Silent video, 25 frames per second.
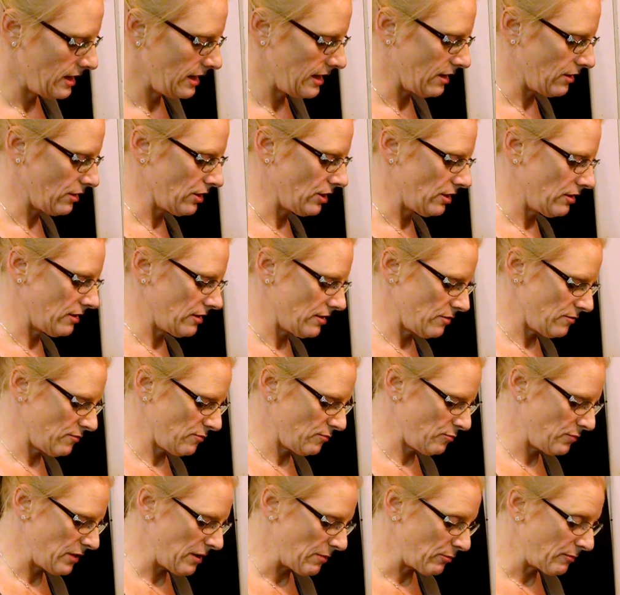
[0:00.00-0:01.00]
Now,
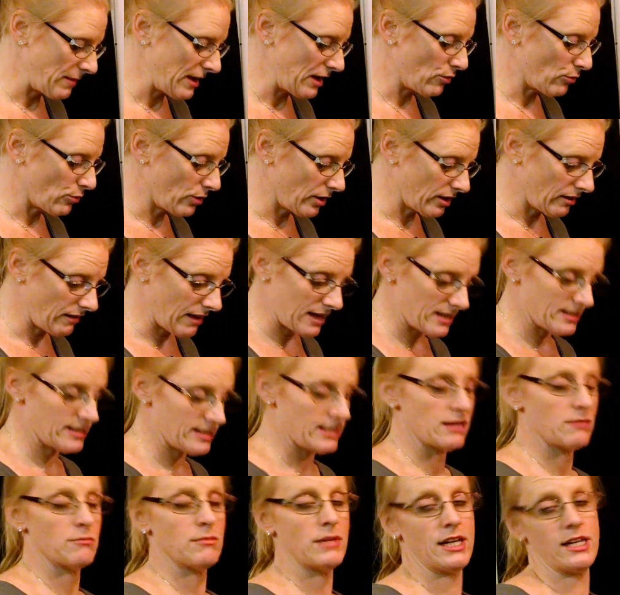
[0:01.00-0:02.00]
people make royal
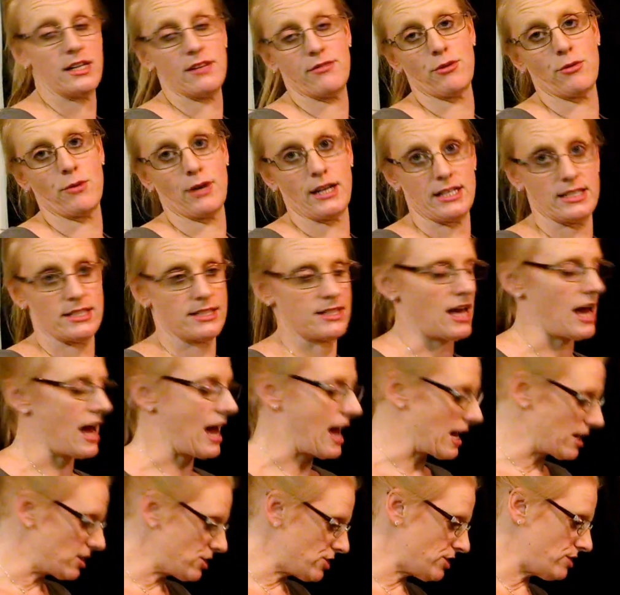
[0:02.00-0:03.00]
icing many different ways.
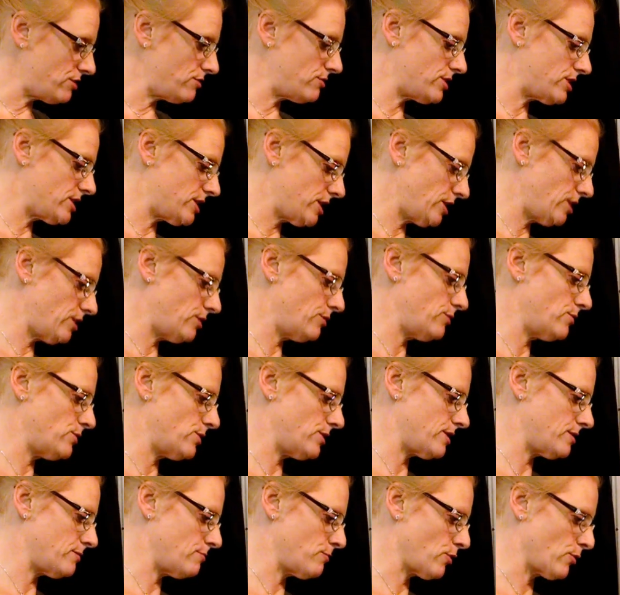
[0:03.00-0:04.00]
I choose to
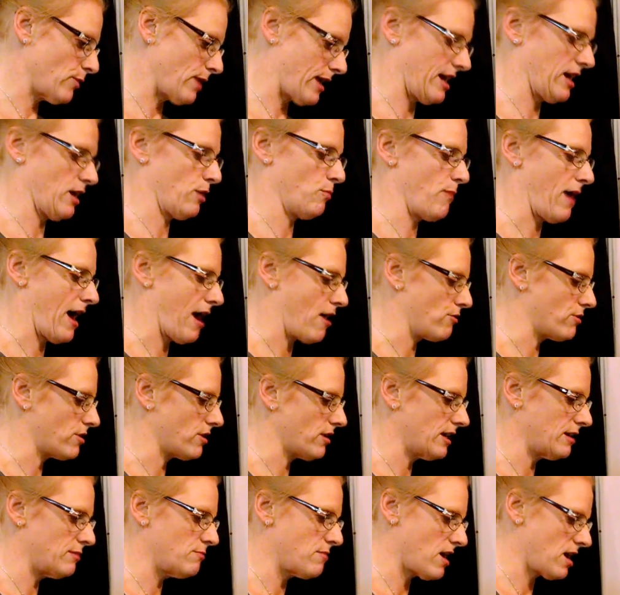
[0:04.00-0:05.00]
use meringue powder
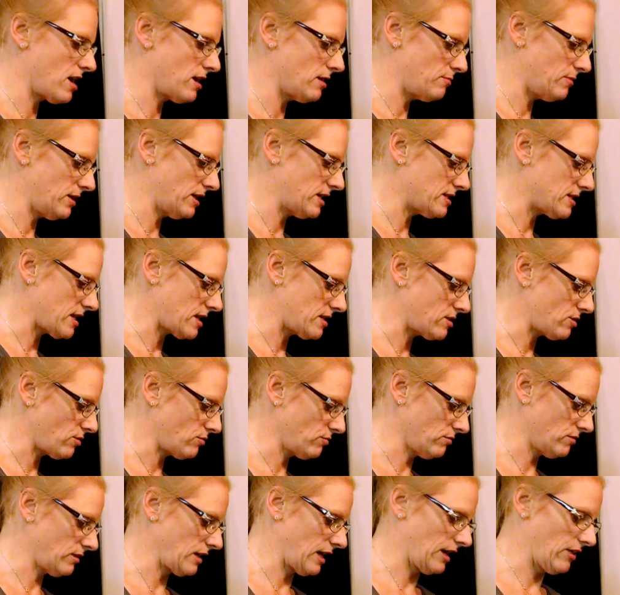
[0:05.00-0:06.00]
in mine because I
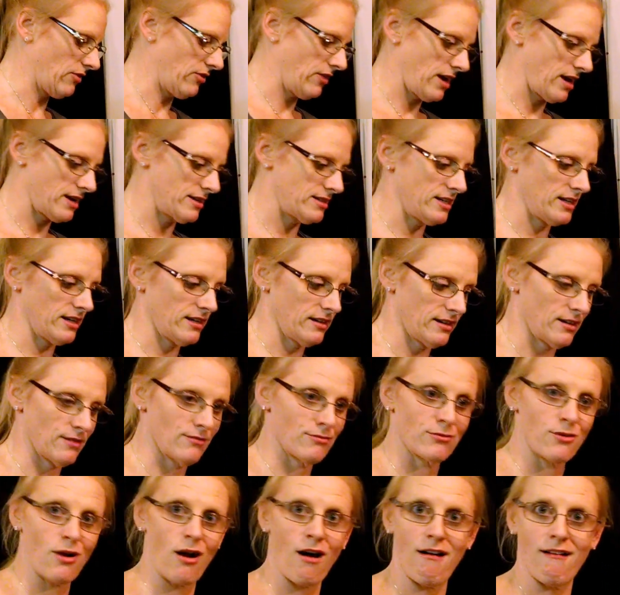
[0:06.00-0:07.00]
don't like the idea
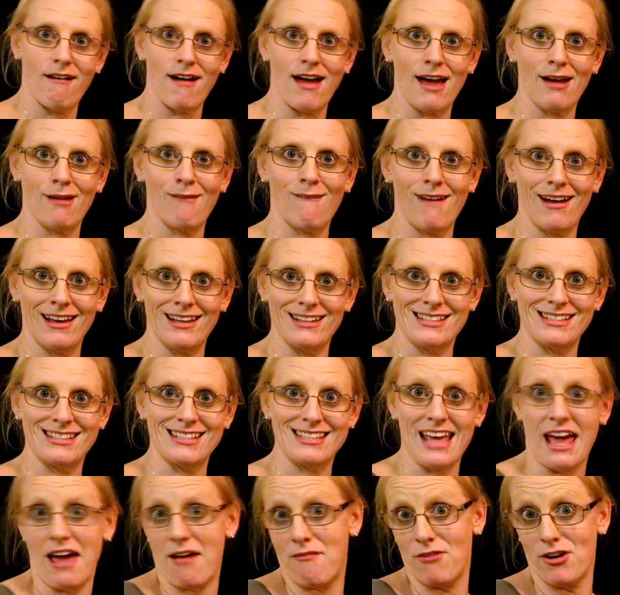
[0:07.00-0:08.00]
of raw egg whites
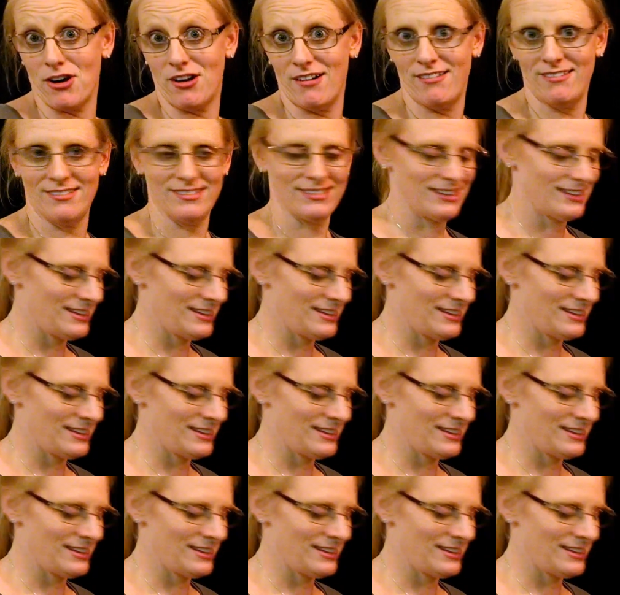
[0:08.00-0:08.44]
ever.